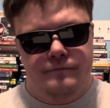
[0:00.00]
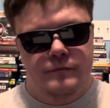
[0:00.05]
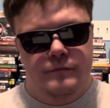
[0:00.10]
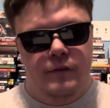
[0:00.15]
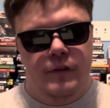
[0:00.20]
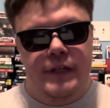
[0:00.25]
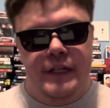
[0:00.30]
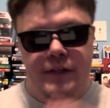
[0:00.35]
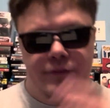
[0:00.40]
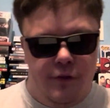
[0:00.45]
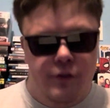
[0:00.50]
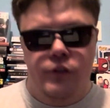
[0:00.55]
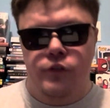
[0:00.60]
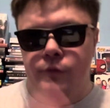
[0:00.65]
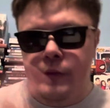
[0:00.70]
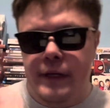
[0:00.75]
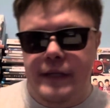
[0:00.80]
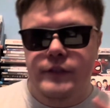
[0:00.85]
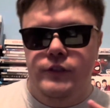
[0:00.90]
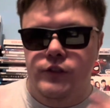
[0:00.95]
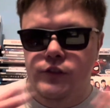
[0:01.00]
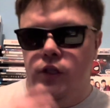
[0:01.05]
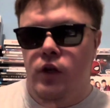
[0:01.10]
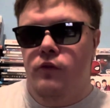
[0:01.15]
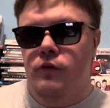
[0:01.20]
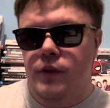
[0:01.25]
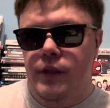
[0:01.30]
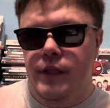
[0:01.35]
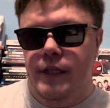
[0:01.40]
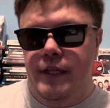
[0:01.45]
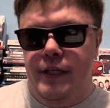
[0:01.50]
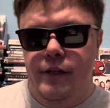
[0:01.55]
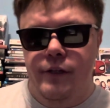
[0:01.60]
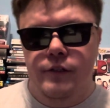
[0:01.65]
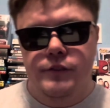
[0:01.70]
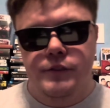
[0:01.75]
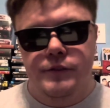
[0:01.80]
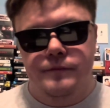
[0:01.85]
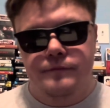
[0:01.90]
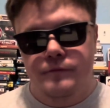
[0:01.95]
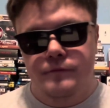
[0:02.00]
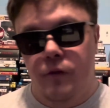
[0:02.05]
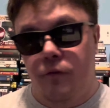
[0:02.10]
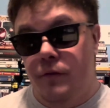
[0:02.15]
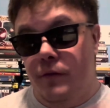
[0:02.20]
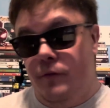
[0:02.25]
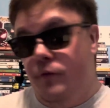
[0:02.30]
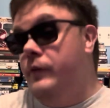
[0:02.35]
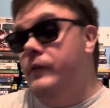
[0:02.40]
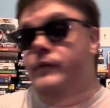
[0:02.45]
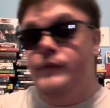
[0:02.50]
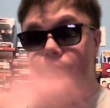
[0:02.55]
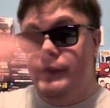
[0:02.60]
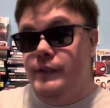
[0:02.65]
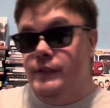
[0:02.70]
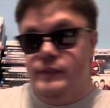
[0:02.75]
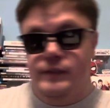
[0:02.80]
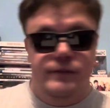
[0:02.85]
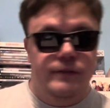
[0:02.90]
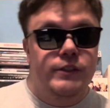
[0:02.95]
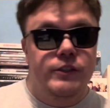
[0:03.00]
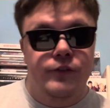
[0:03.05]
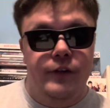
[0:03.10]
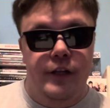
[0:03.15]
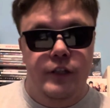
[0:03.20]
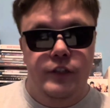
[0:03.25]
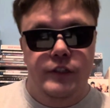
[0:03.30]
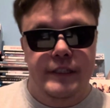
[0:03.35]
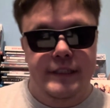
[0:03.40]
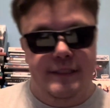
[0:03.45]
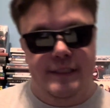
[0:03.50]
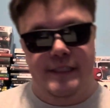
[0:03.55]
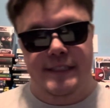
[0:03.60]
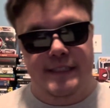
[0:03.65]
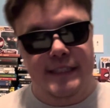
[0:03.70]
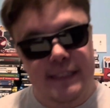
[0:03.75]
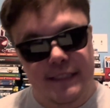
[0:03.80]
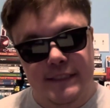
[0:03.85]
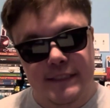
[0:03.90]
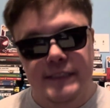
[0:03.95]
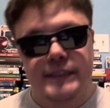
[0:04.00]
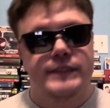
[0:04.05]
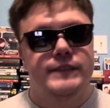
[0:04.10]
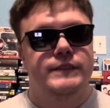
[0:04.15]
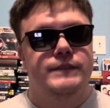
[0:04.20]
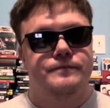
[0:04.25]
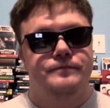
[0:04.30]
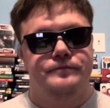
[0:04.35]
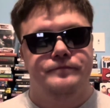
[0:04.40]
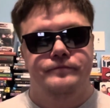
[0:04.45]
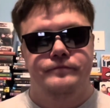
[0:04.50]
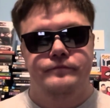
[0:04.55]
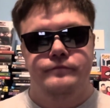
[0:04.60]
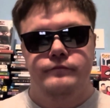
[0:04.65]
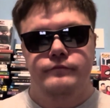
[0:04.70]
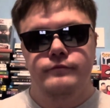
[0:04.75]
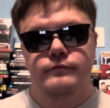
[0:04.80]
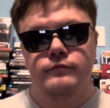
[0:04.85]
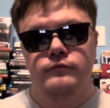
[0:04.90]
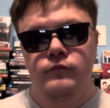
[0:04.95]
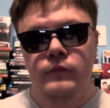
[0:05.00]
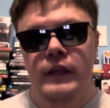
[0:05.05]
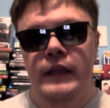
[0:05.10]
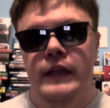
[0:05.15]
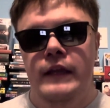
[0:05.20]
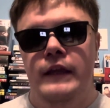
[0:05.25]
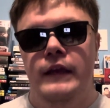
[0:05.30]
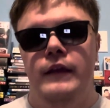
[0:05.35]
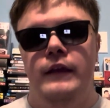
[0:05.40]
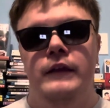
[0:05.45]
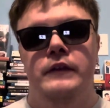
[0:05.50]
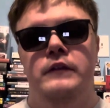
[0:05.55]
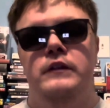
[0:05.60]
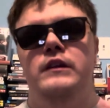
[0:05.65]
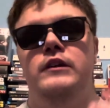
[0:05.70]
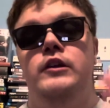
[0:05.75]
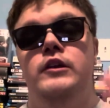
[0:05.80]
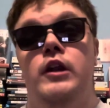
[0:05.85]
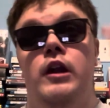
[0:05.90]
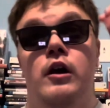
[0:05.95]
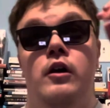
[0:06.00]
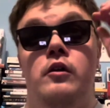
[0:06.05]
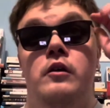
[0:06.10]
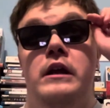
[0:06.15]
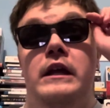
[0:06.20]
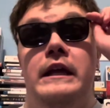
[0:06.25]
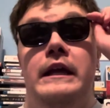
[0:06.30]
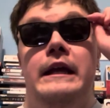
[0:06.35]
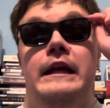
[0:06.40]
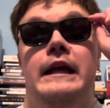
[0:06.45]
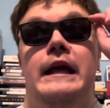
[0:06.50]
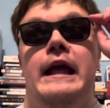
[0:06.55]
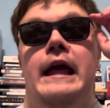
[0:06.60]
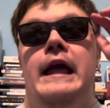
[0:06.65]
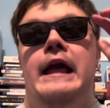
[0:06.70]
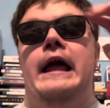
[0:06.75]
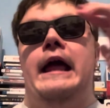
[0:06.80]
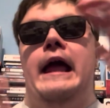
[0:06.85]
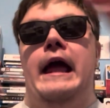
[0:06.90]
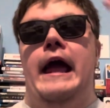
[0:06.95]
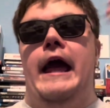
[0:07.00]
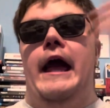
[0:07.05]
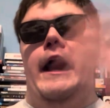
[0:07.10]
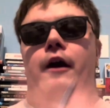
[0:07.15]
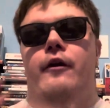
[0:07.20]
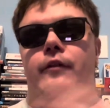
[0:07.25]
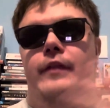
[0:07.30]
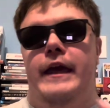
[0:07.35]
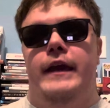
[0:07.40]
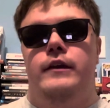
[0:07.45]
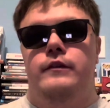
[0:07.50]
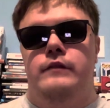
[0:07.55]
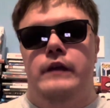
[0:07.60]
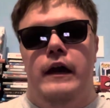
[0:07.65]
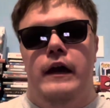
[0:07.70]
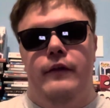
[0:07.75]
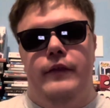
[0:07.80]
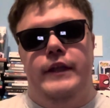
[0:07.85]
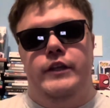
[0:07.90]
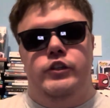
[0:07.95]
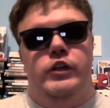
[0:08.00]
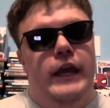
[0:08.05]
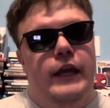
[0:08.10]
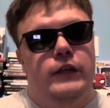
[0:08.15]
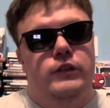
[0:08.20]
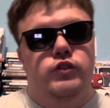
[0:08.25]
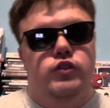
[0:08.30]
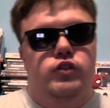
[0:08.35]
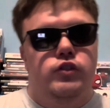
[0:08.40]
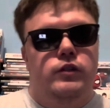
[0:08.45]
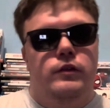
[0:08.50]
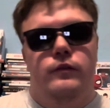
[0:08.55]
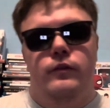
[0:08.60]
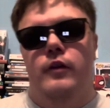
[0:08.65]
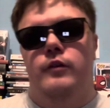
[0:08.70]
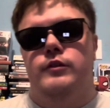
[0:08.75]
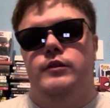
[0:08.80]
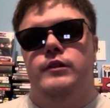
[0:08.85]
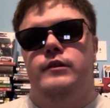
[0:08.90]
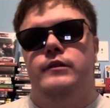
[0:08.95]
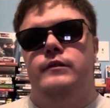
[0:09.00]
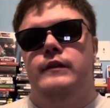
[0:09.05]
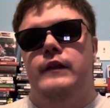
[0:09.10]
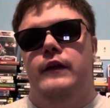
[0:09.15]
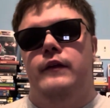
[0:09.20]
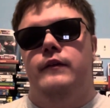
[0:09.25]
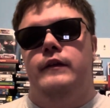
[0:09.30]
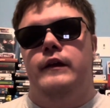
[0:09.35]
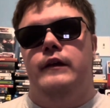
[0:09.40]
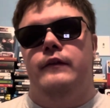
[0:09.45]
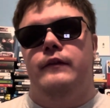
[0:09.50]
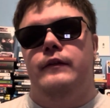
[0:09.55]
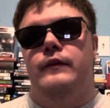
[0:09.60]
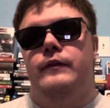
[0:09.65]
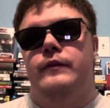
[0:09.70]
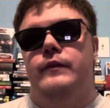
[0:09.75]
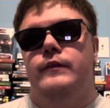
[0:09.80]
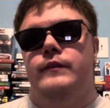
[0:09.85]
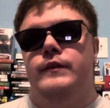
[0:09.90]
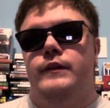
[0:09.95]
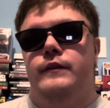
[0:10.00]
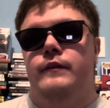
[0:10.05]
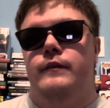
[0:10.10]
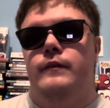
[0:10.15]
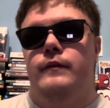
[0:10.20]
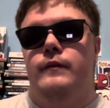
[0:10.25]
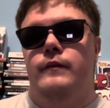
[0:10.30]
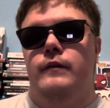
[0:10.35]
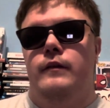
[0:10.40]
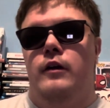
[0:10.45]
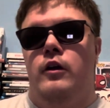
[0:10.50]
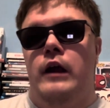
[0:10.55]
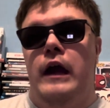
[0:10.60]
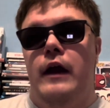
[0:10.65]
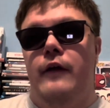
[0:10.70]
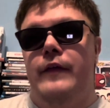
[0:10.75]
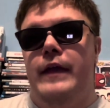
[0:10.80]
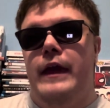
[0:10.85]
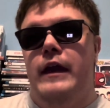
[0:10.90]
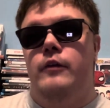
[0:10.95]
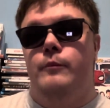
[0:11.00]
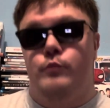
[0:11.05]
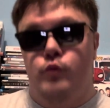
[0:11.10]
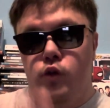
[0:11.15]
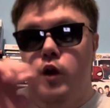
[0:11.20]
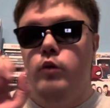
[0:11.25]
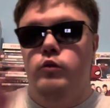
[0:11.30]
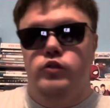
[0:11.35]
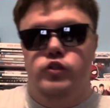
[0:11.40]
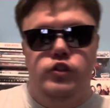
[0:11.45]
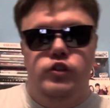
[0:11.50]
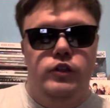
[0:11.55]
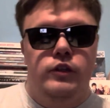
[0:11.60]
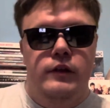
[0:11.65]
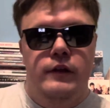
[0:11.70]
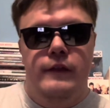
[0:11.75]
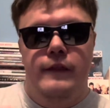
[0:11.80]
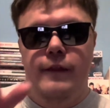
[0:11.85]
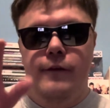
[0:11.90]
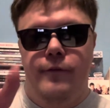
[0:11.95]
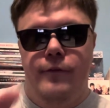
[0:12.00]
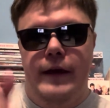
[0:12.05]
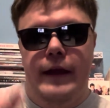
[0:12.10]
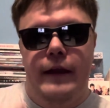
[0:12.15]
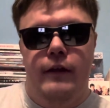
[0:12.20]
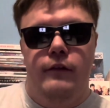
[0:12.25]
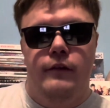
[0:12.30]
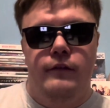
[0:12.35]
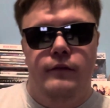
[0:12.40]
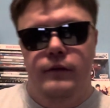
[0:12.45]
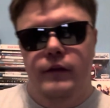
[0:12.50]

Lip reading: the different directors over the years, over the 50 years of this franchise's existence, you know, how they changed or how they approach the final